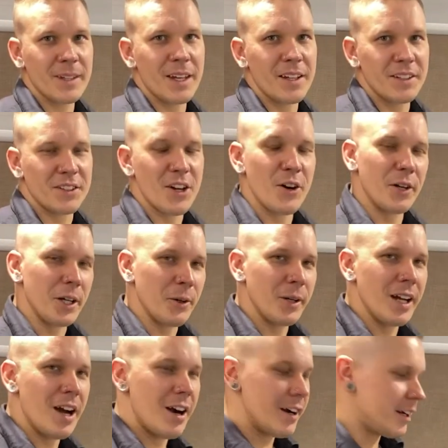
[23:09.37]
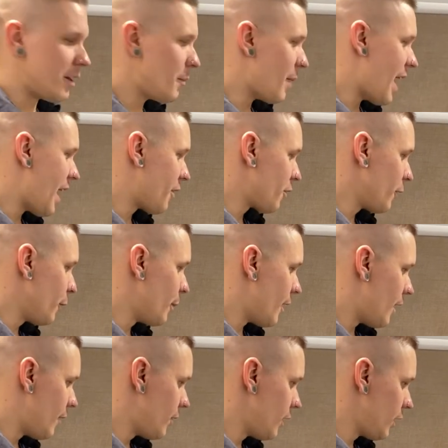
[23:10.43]
So here we are in the bathroom
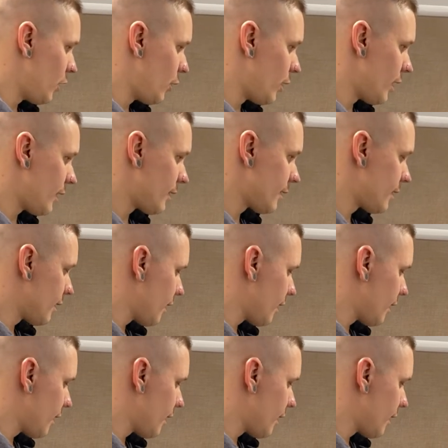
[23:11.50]
of the unit.